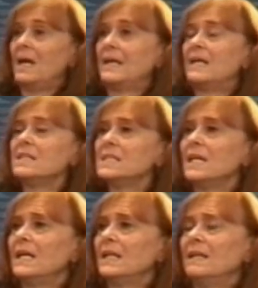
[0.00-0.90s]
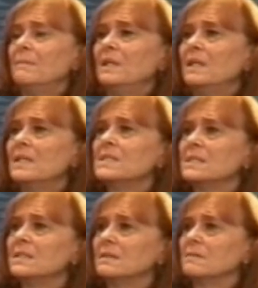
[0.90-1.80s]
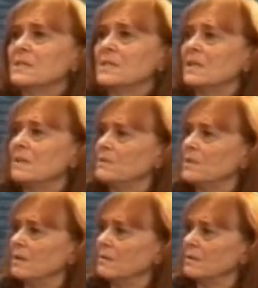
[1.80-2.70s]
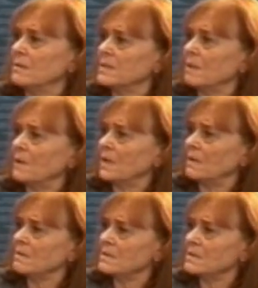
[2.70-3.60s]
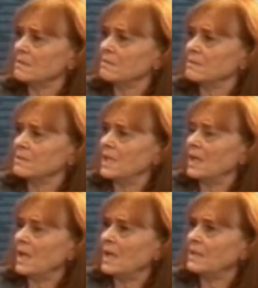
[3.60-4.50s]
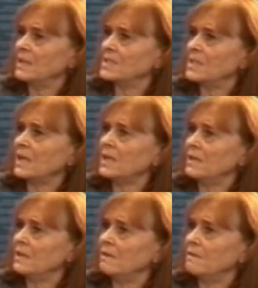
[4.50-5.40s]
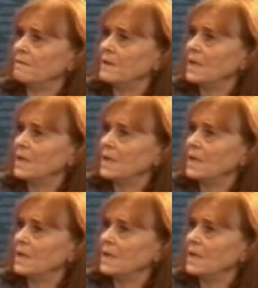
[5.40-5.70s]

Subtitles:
I guess I had an MLS and it was time to go learn something else, and they had an executive